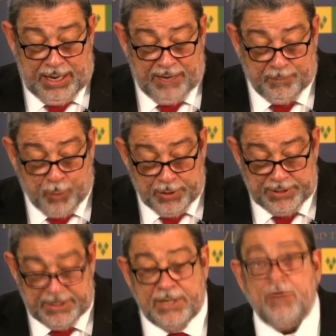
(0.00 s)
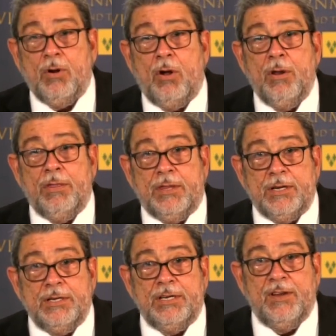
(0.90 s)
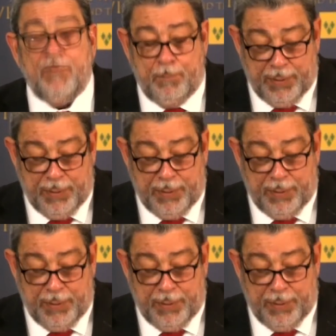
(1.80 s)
have pointed to alternative